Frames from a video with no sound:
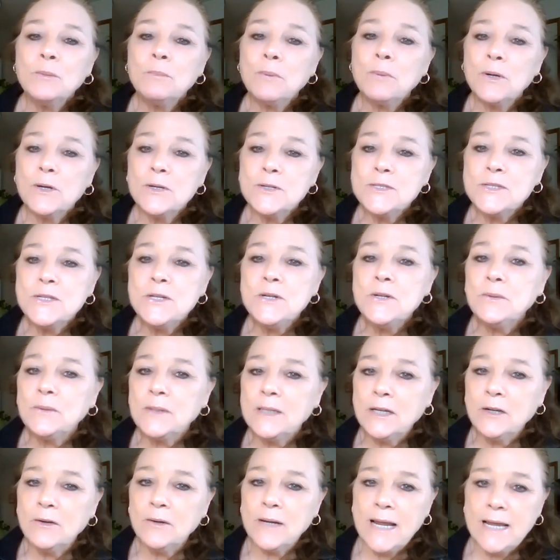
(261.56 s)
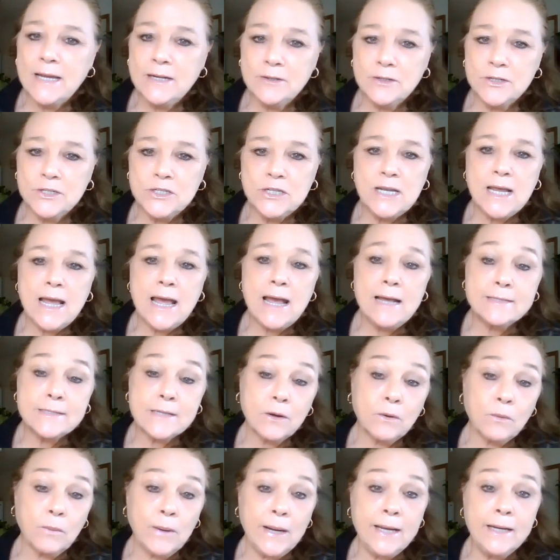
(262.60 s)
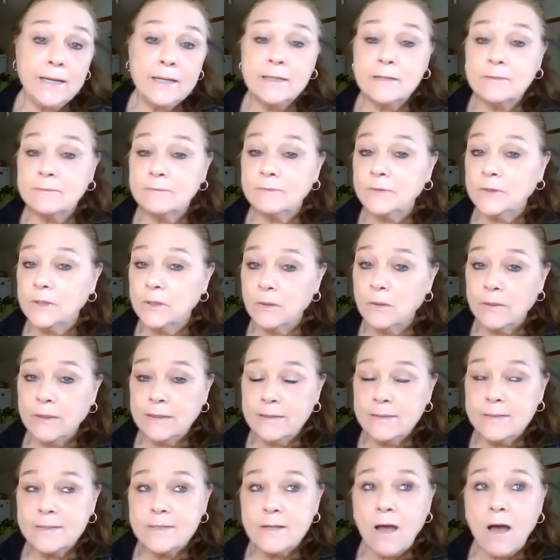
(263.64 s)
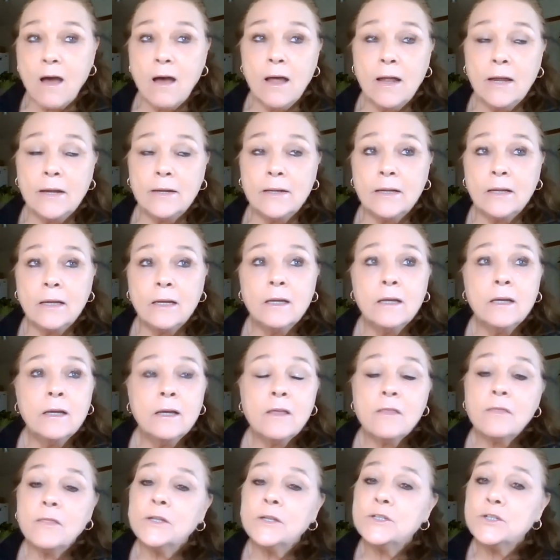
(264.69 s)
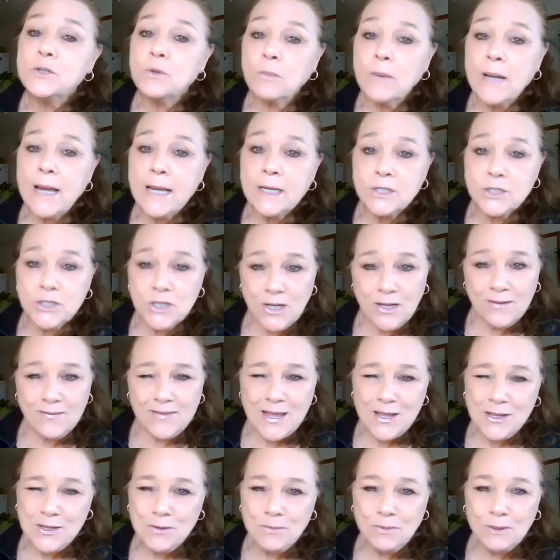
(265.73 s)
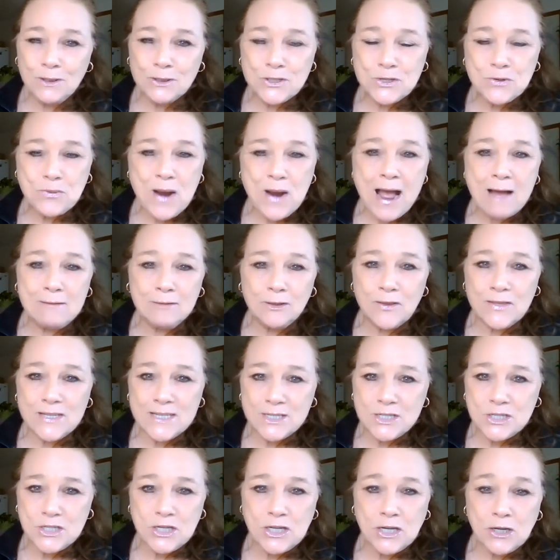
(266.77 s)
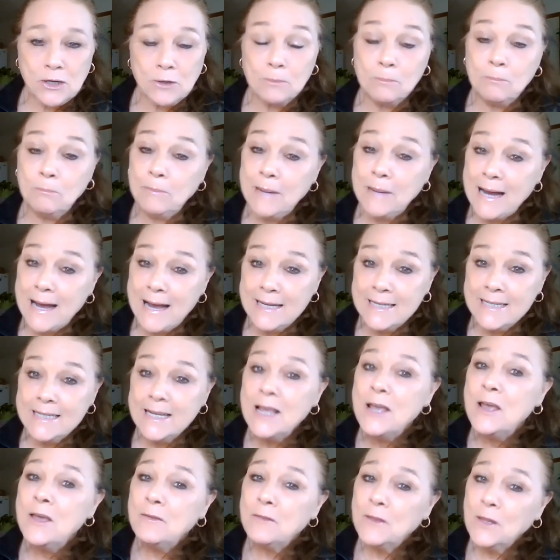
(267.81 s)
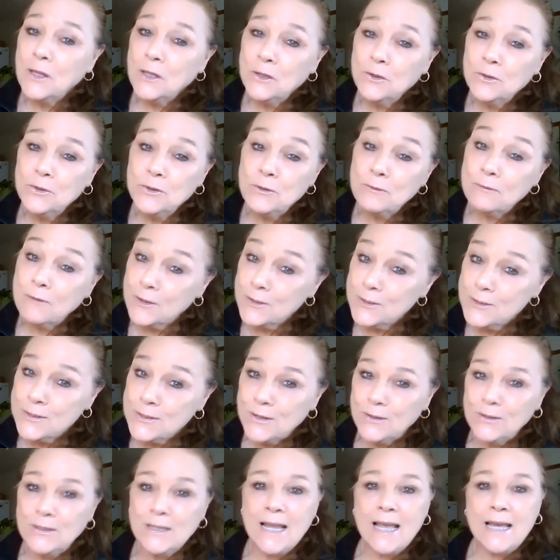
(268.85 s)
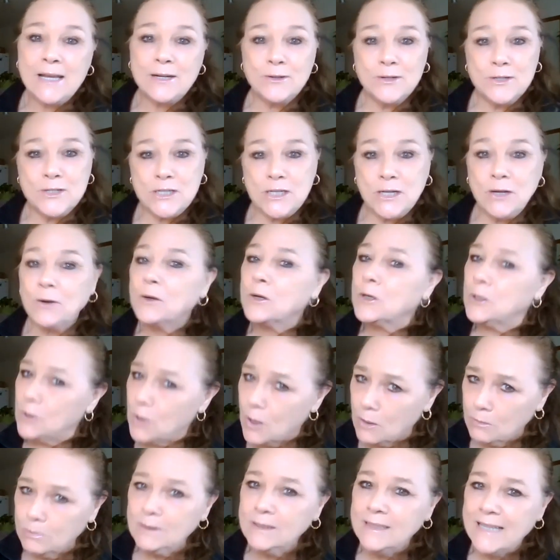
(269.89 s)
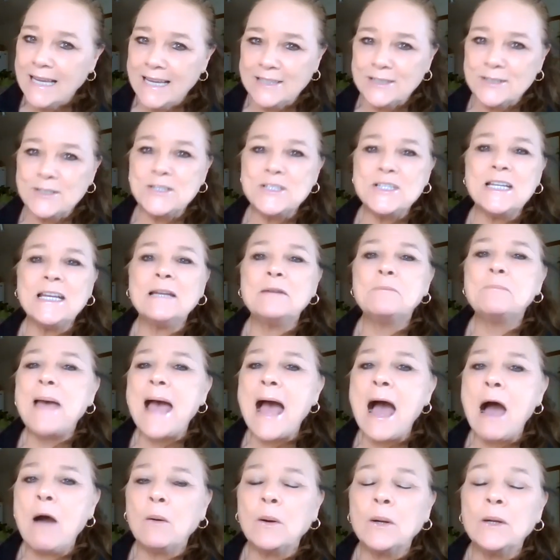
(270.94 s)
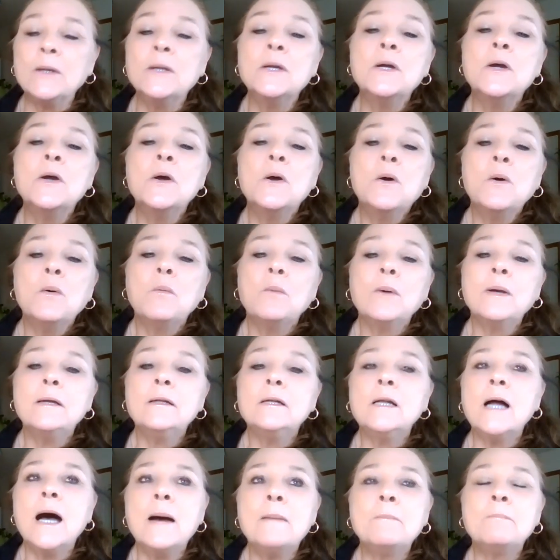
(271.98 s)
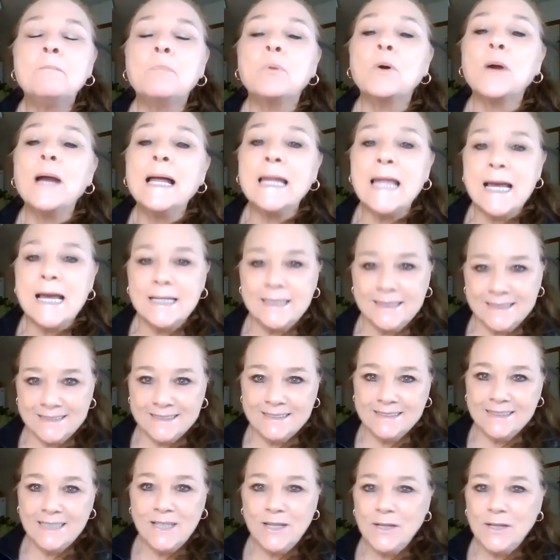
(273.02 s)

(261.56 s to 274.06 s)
Your personal year energy has a great influence on the direction that you will travel this year, but the universal energy or global energy and power will umbrella